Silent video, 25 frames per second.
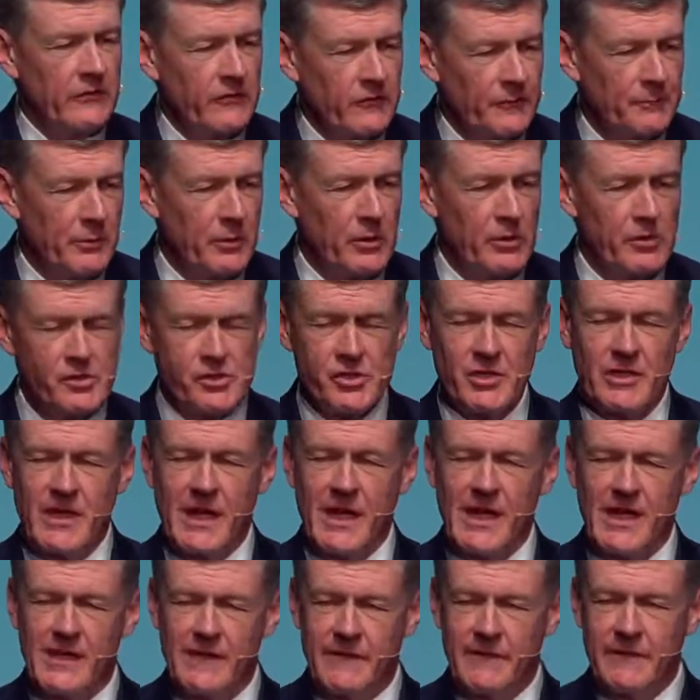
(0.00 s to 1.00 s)
Spurgeon
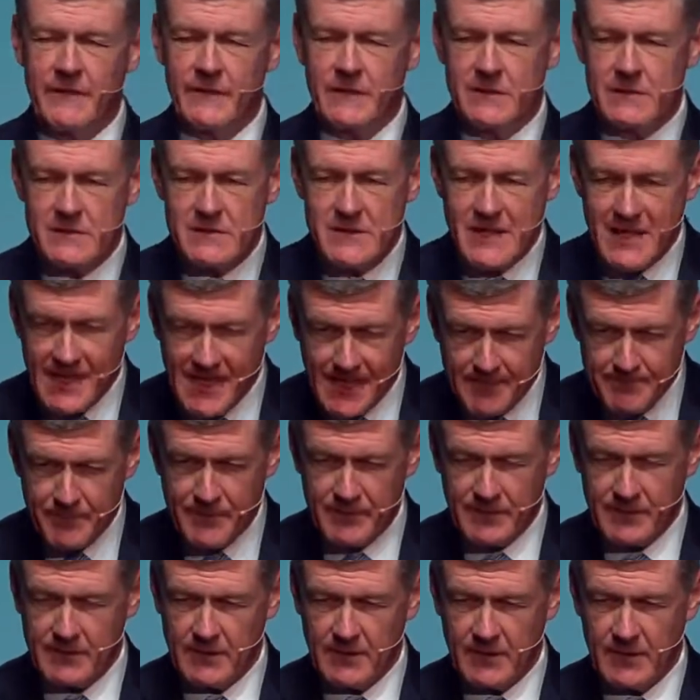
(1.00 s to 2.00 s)
had the
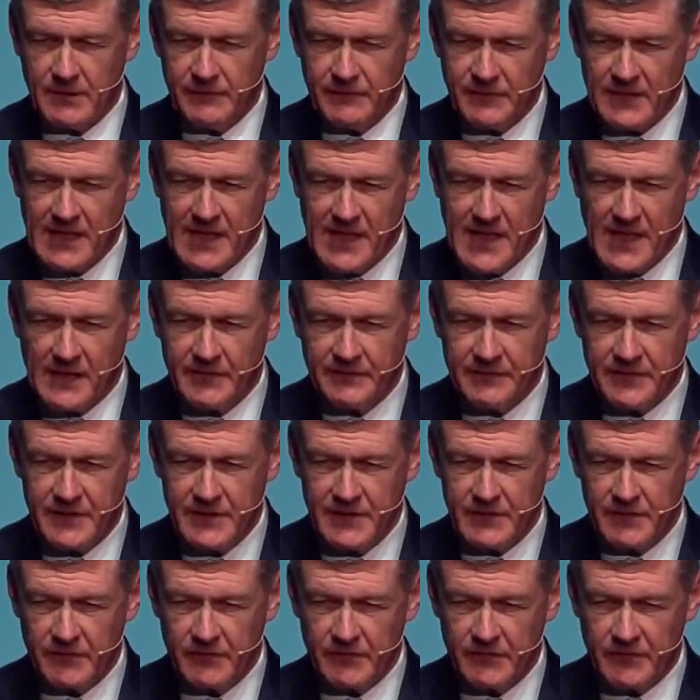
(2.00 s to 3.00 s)
depth of
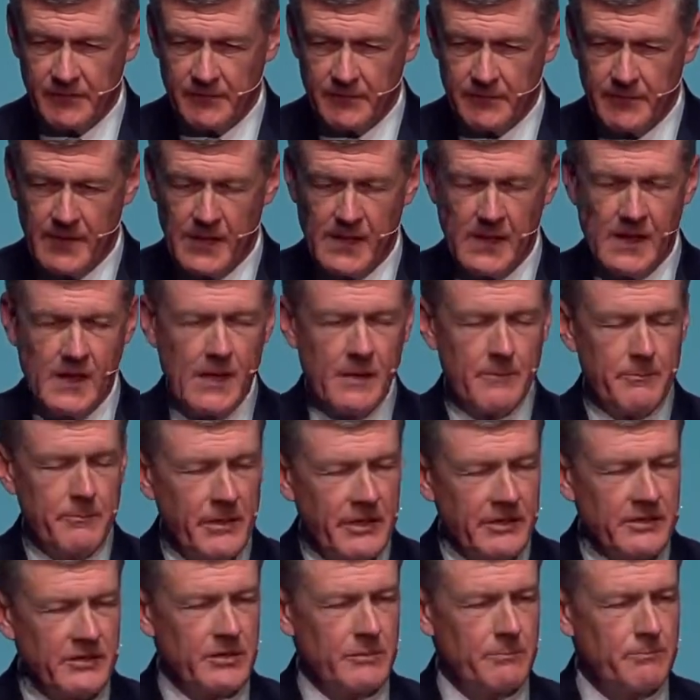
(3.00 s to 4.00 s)
Calvinism,
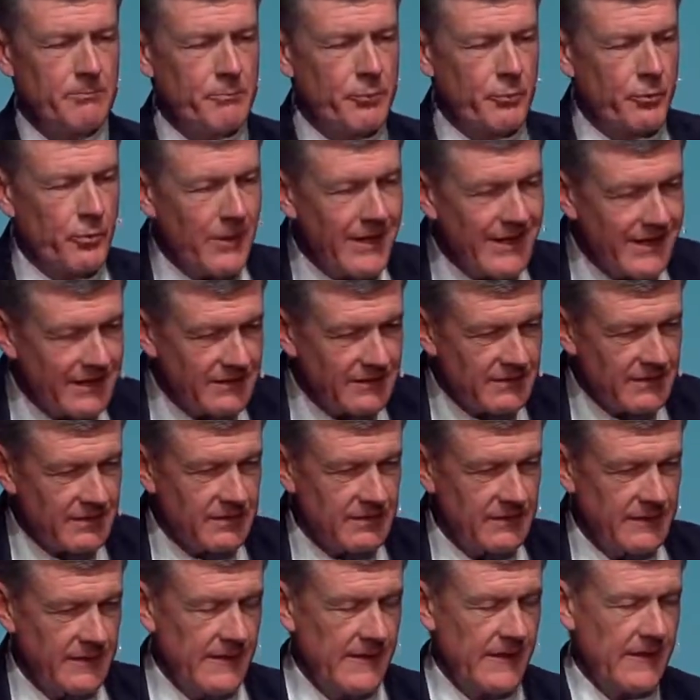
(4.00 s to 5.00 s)
but the
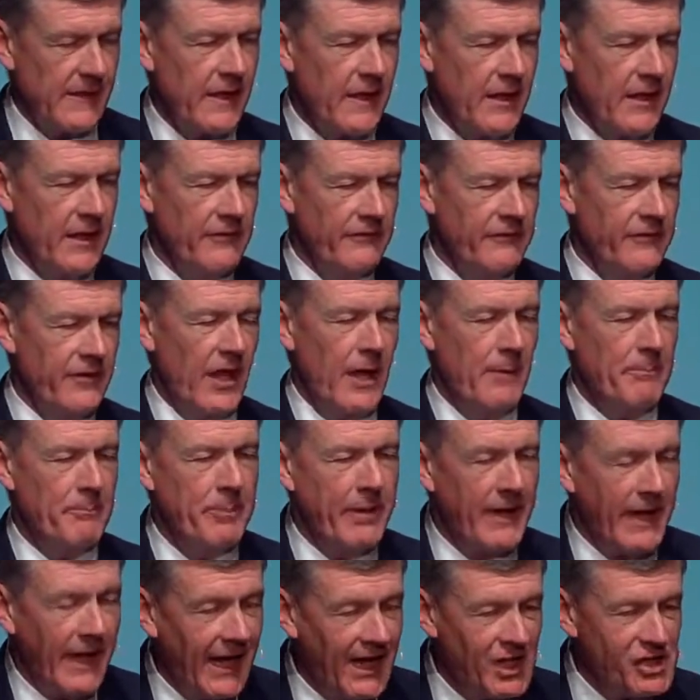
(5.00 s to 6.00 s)
breadth of a
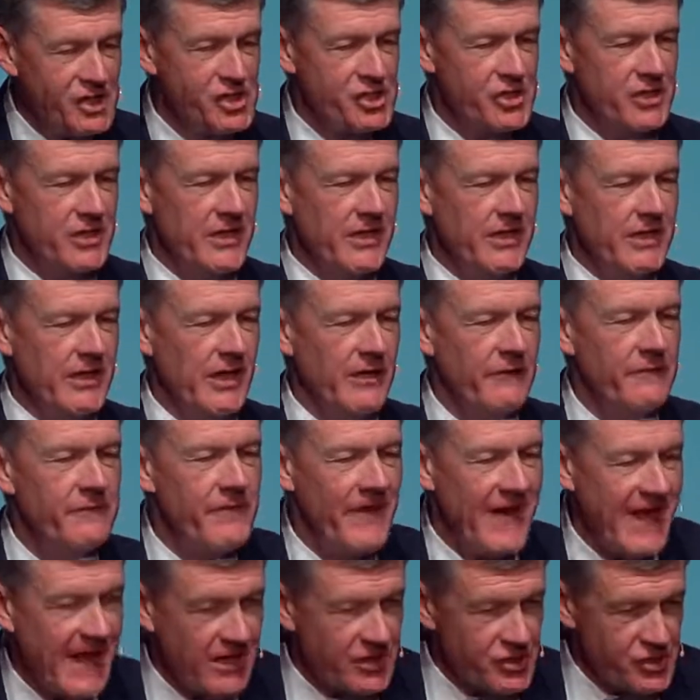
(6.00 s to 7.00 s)
passionate
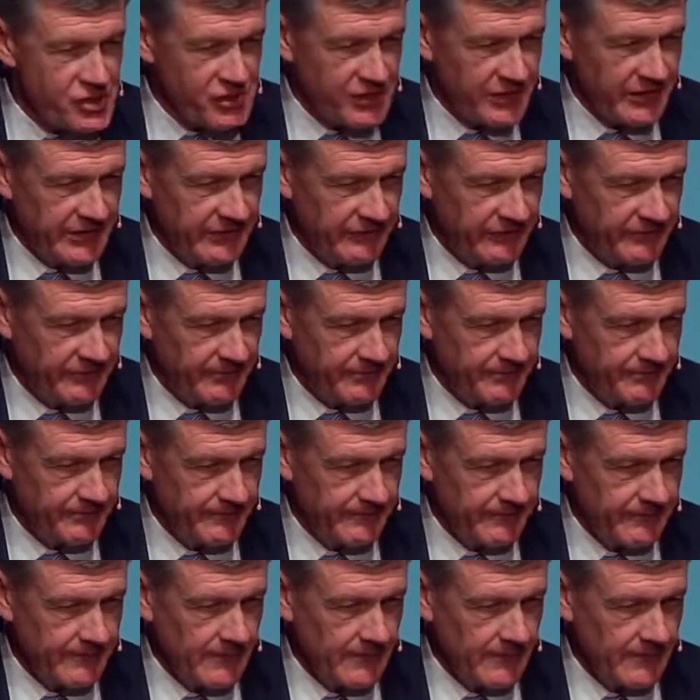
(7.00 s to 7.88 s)
evangelism.